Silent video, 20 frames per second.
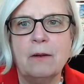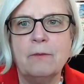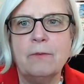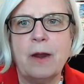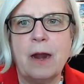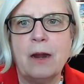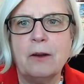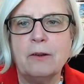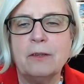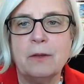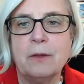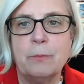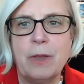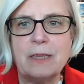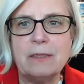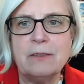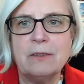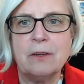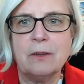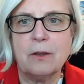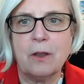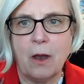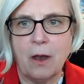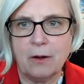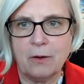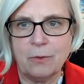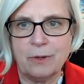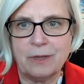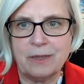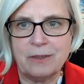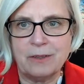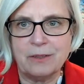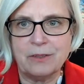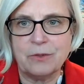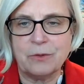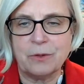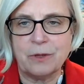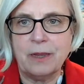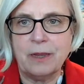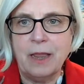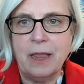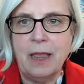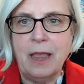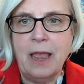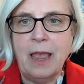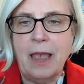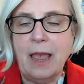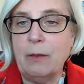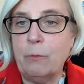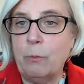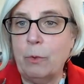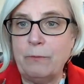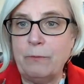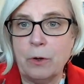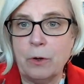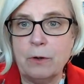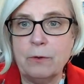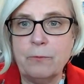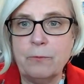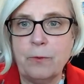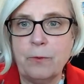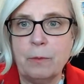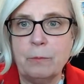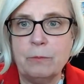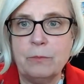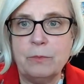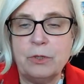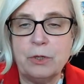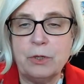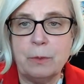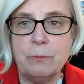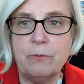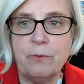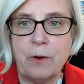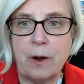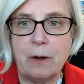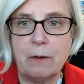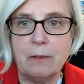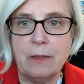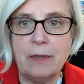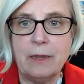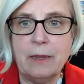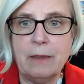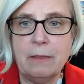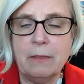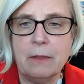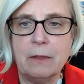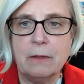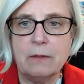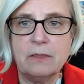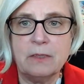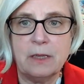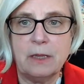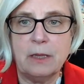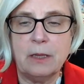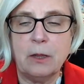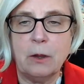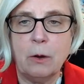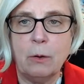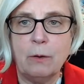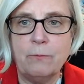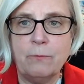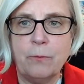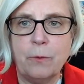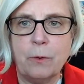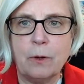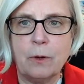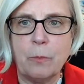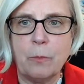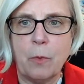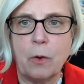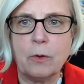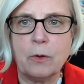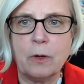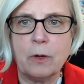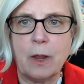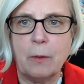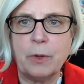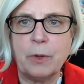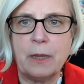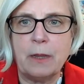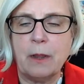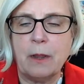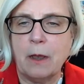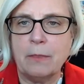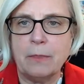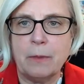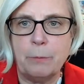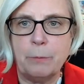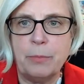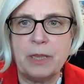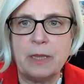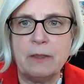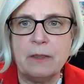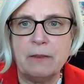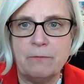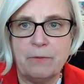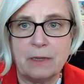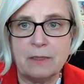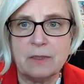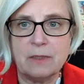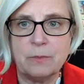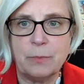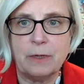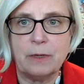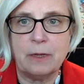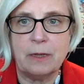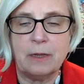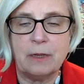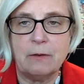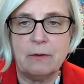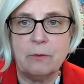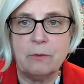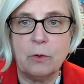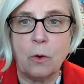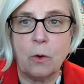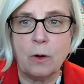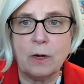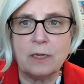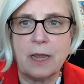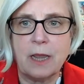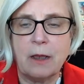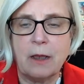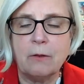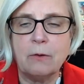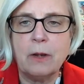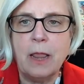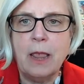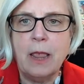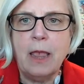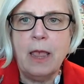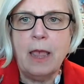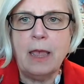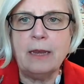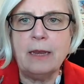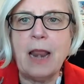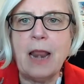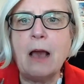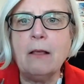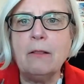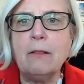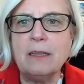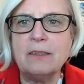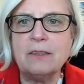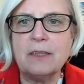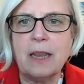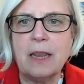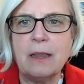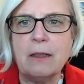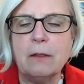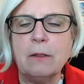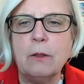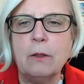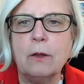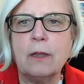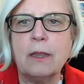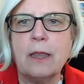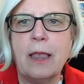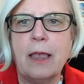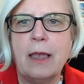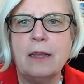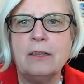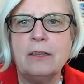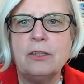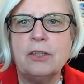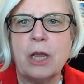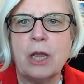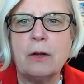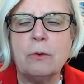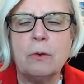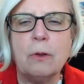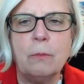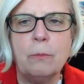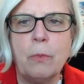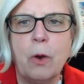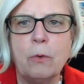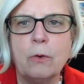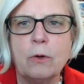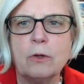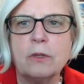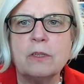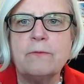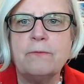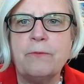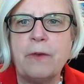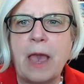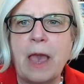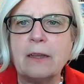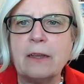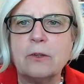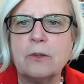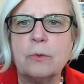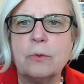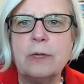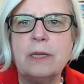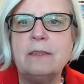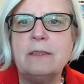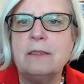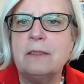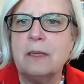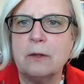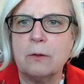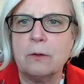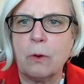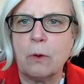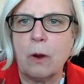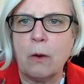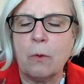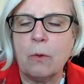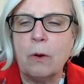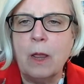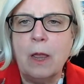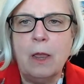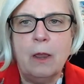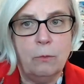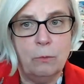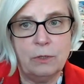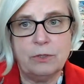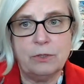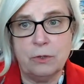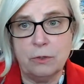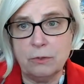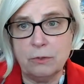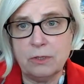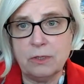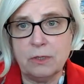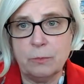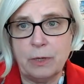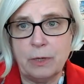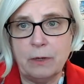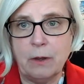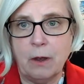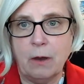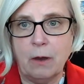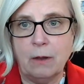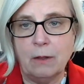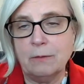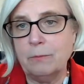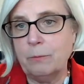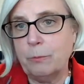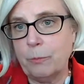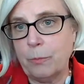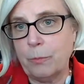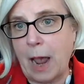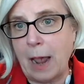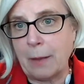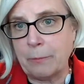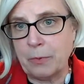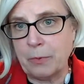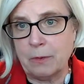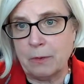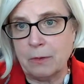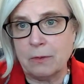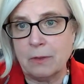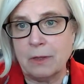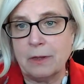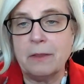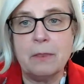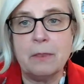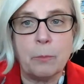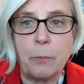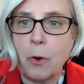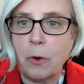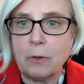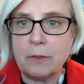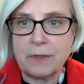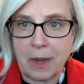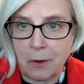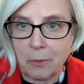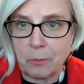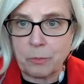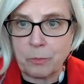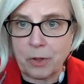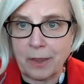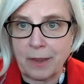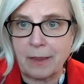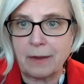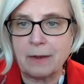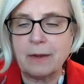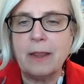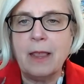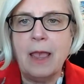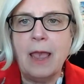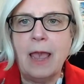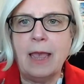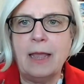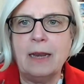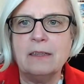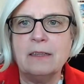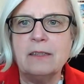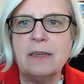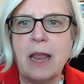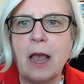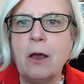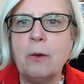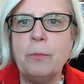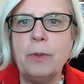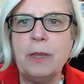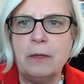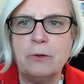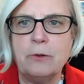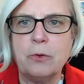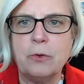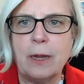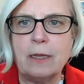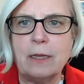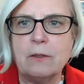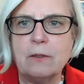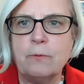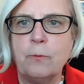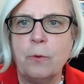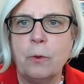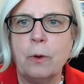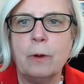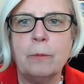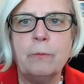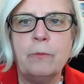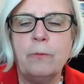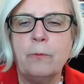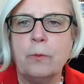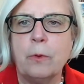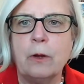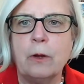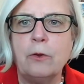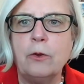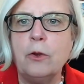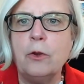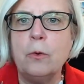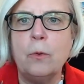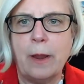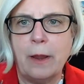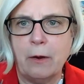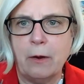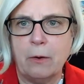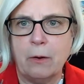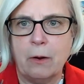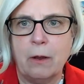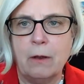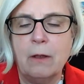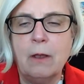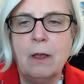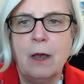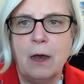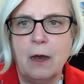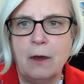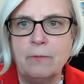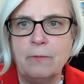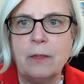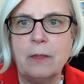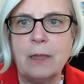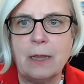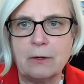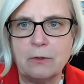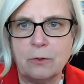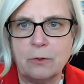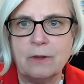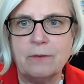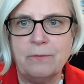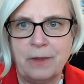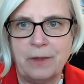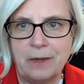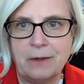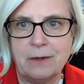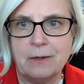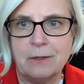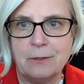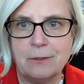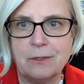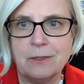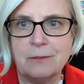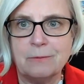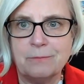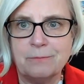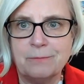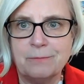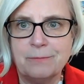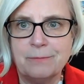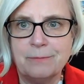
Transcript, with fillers: of our domestic auto industry. We've heard from Jim Farley, the CEO of Ford Motor Company, on the big investment in Corktown. And now let's take a look at General Motors Factory Zero, which used to be called popularly the Poletown plant and is now being transformed for a new era of electric vehicles.